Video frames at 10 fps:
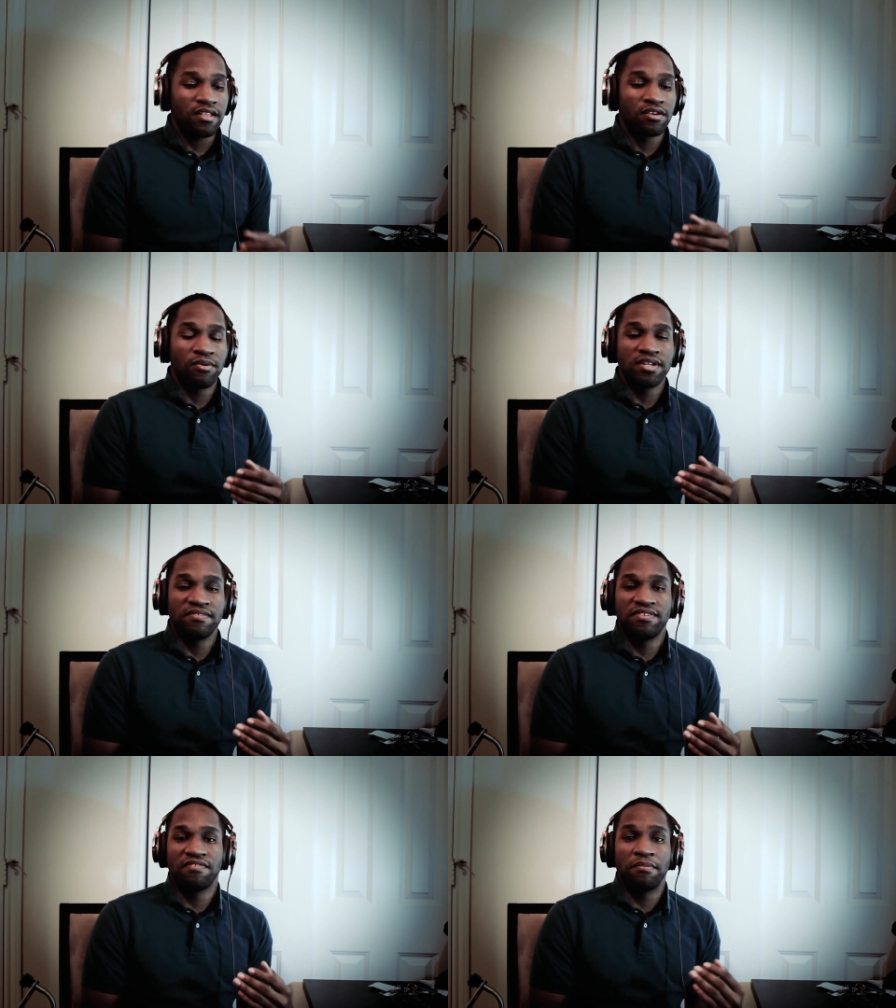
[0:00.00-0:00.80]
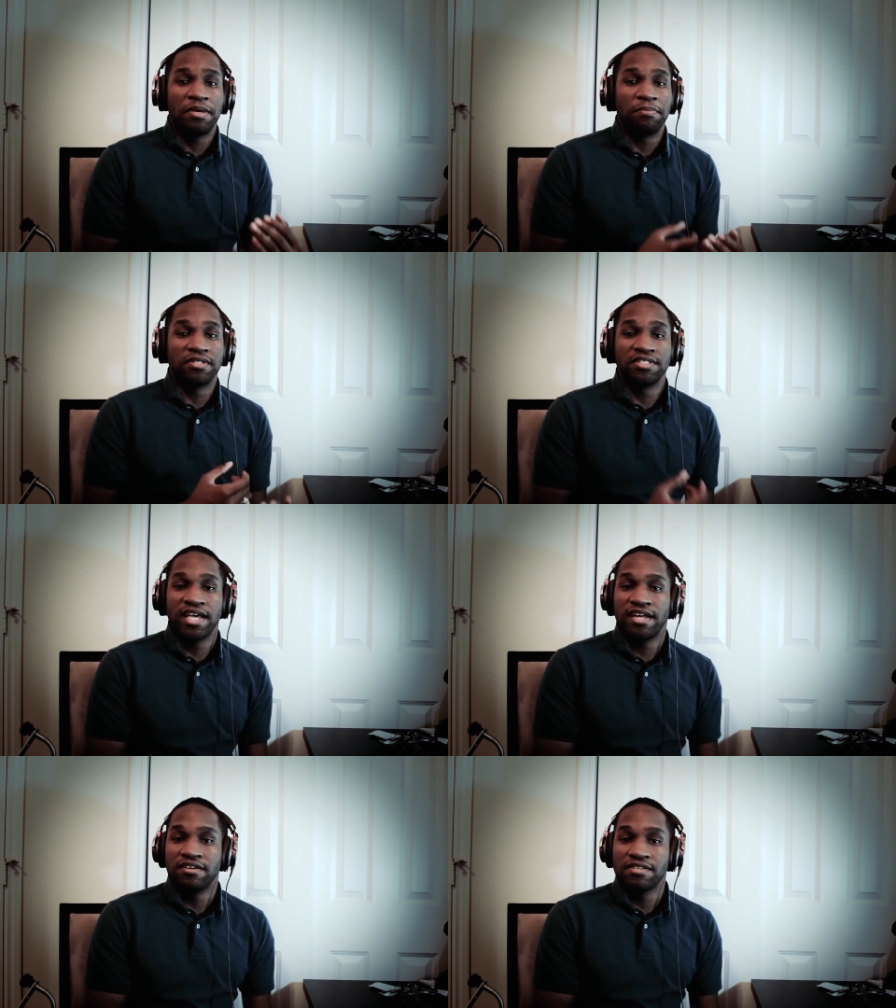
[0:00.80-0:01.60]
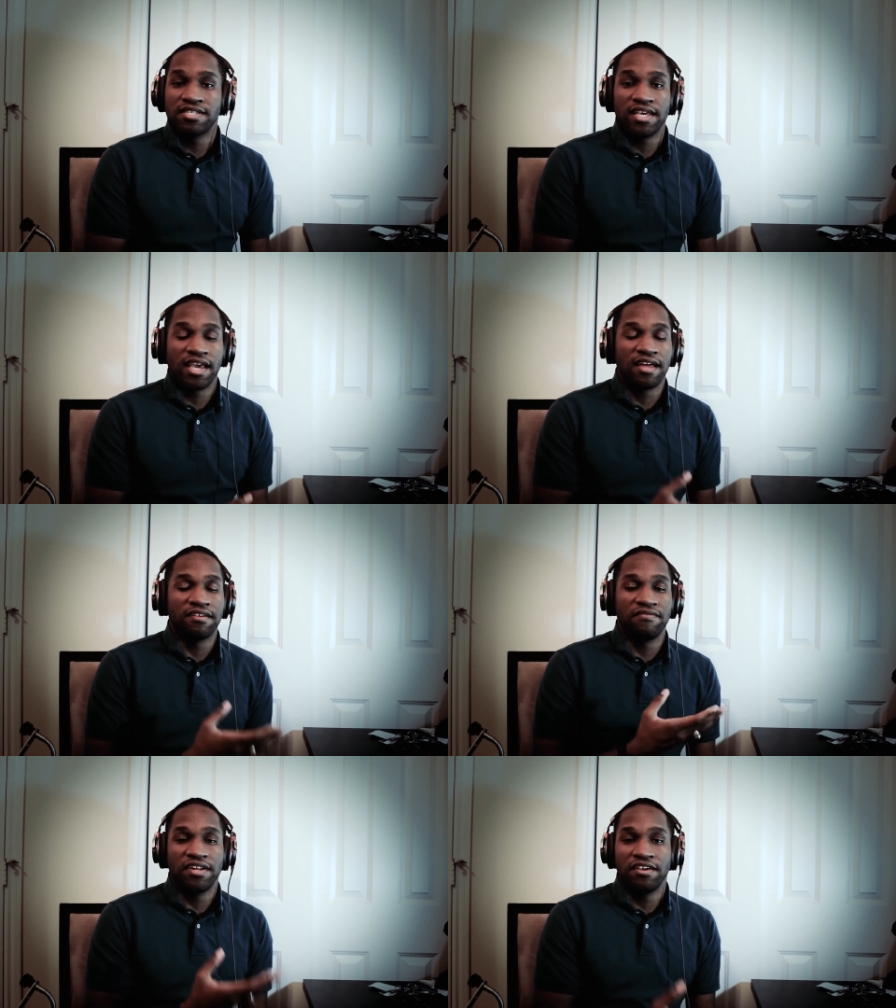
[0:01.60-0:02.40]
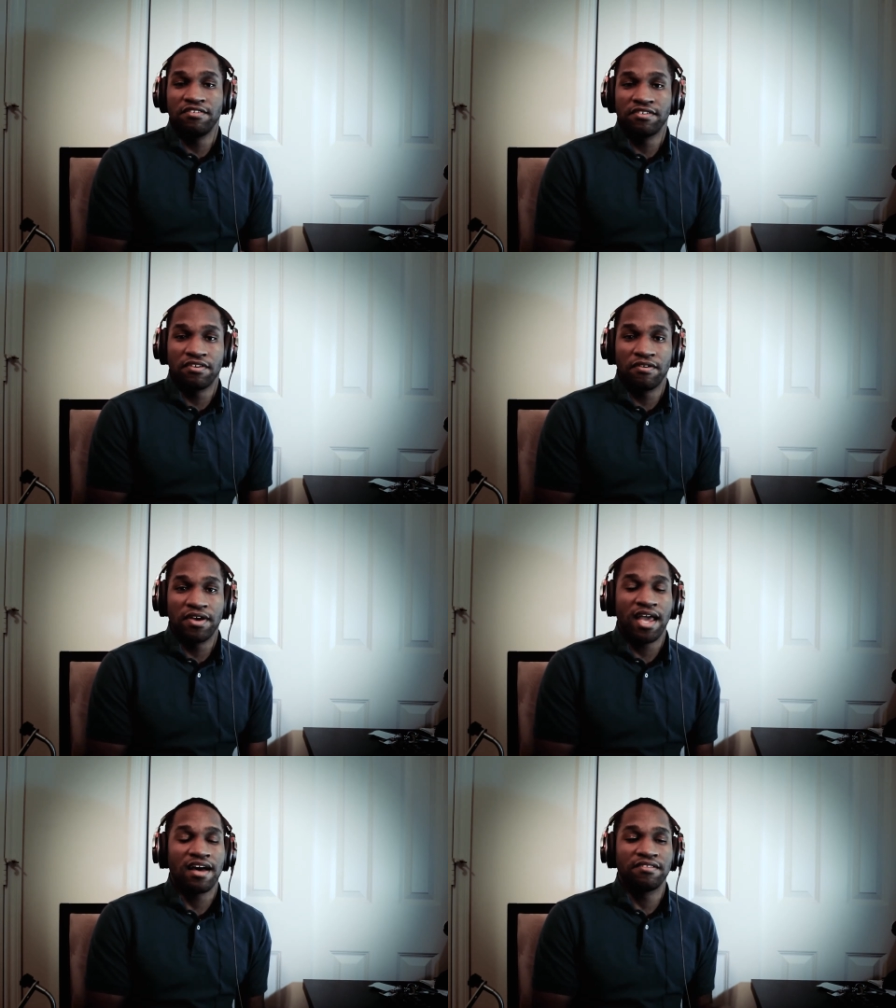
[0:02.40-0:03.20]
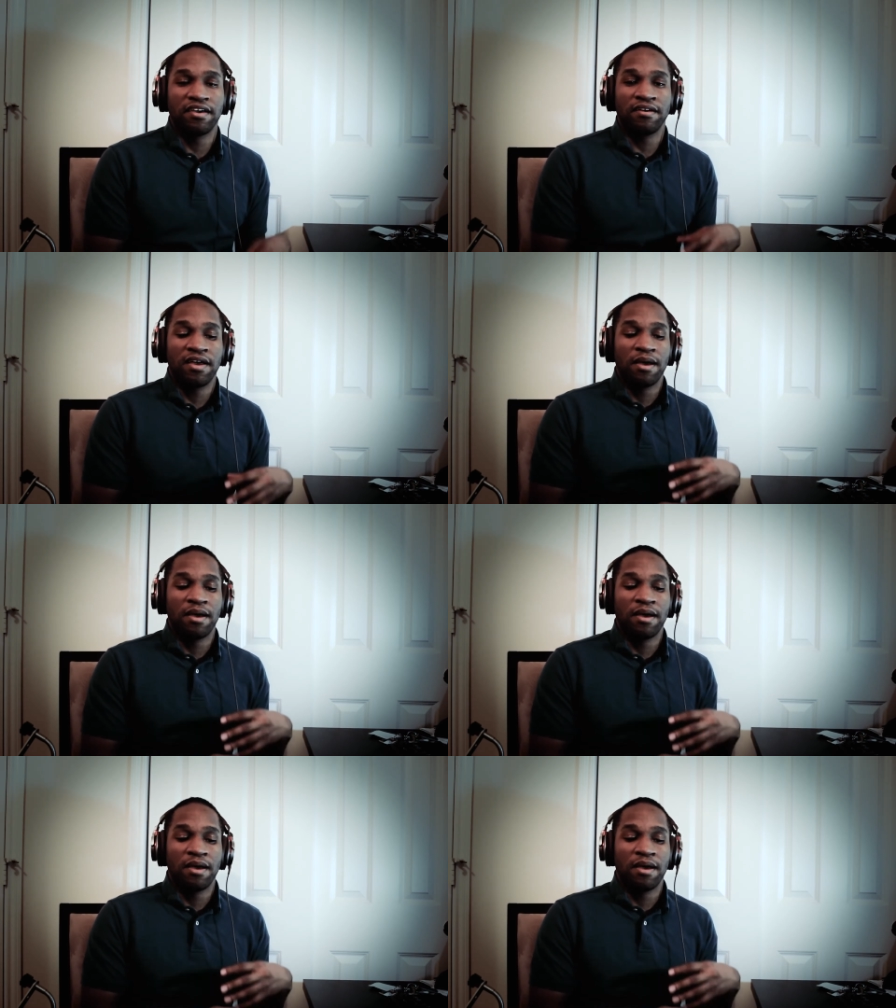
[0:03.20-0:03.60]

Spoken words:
going to different people's channels, seeing how their videos are growing, how their